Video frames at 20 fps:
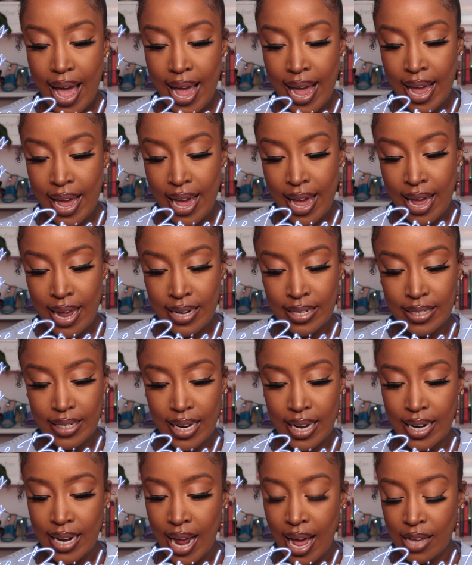and
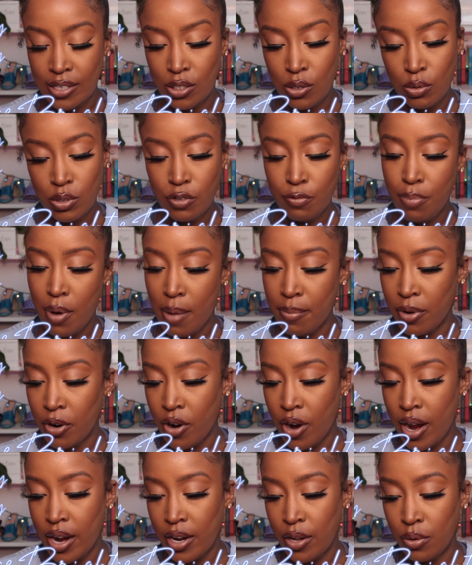it has notes of
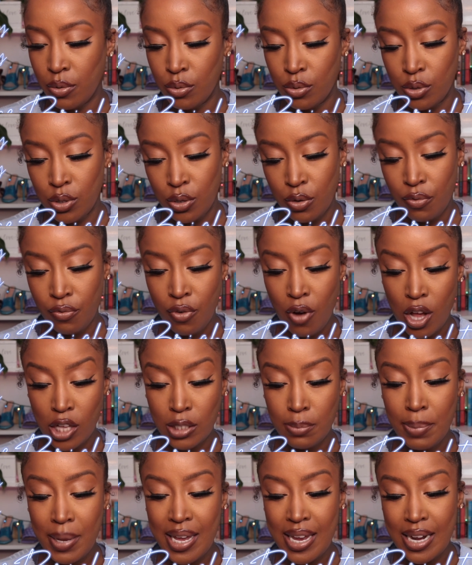pomegranate, ouzu,
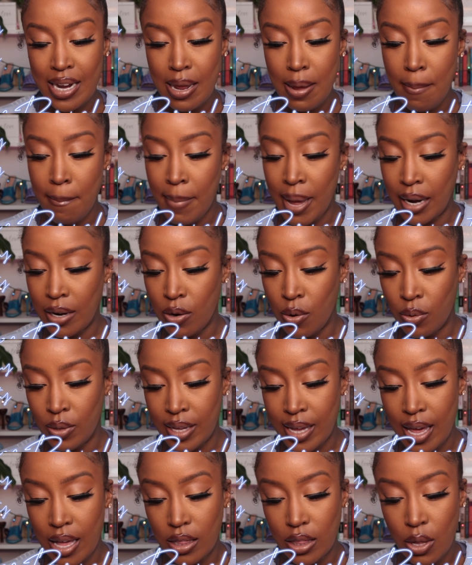frost, peony,
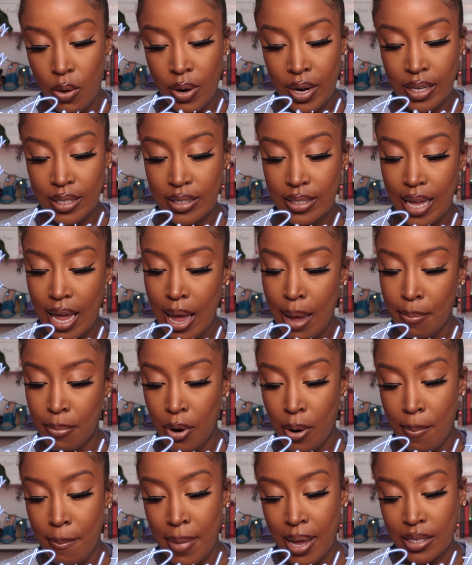magnolia, lotus,
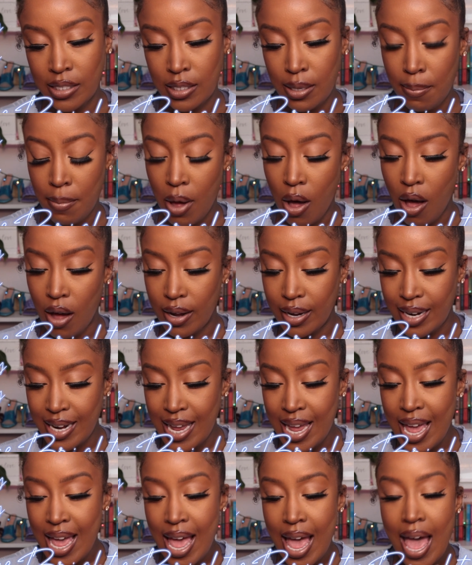amber, musk,
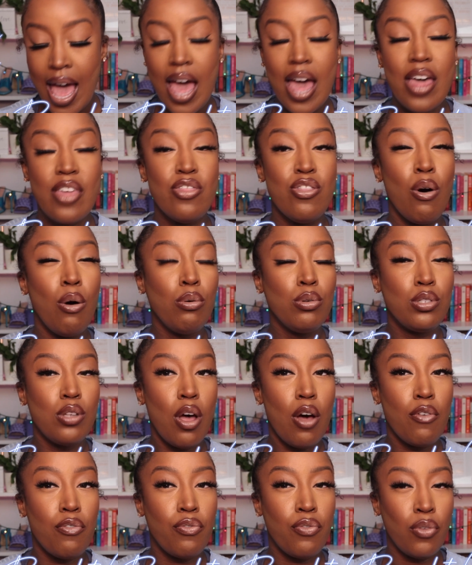mahogany. Those
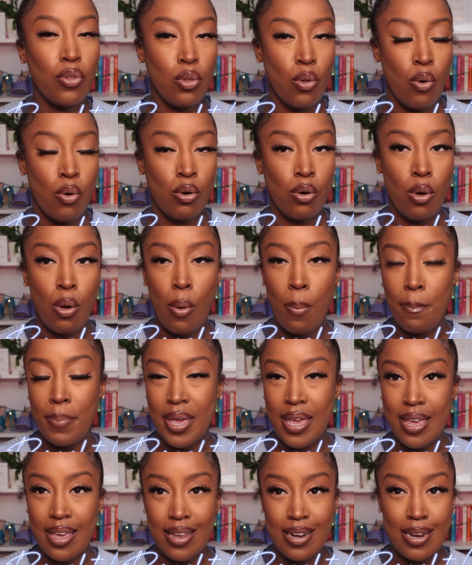floral,
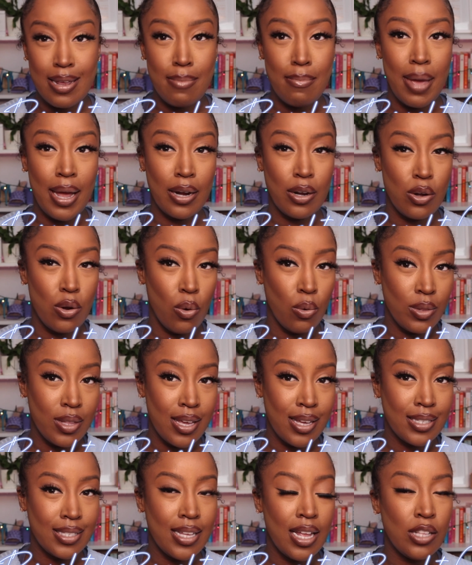peony,
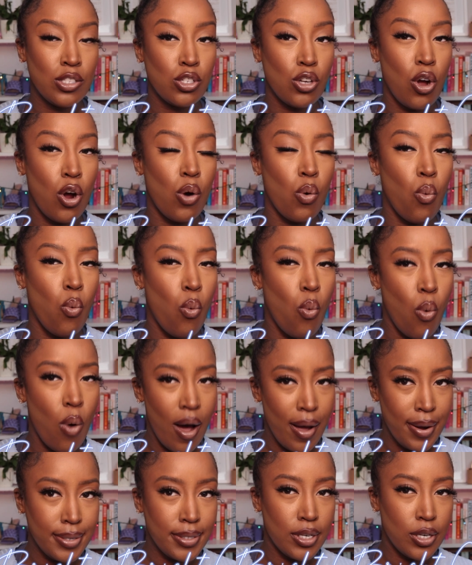magnolia scents are
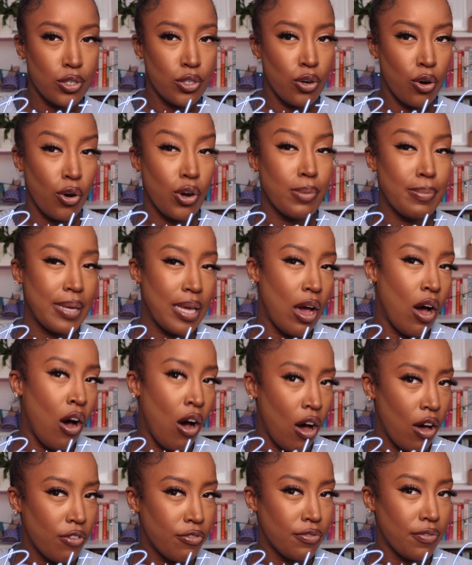what turned me
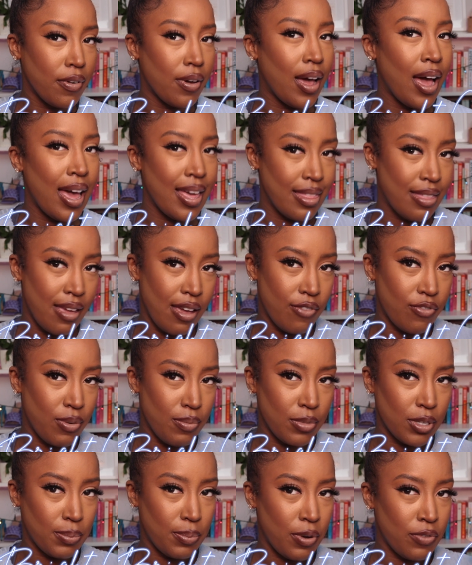off, I think,
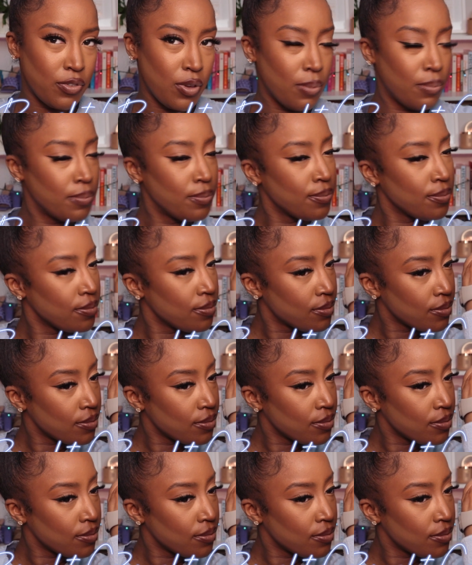from this perfume.